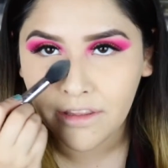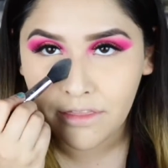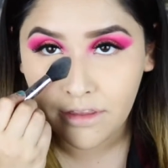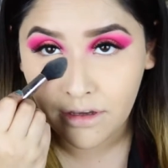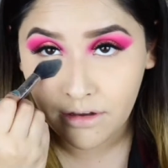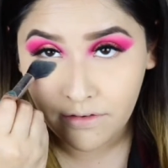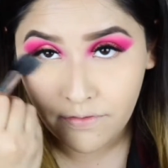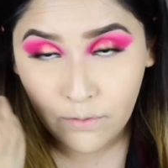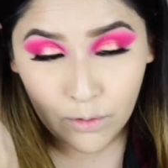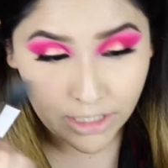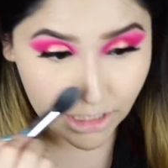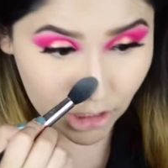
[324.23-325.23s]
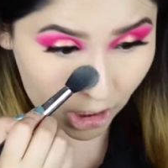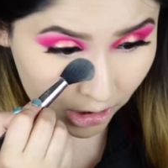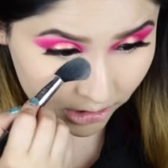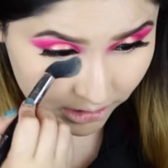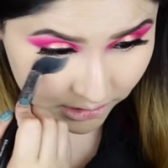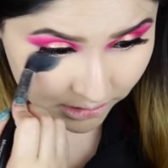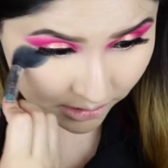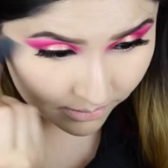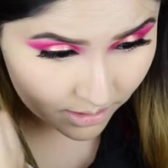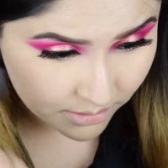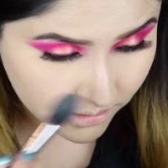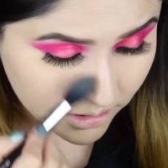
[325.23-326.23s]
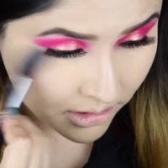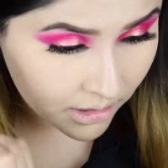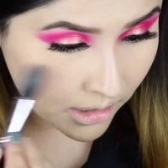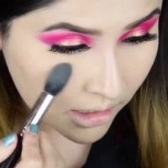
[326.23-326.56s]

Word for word: the $40 almost.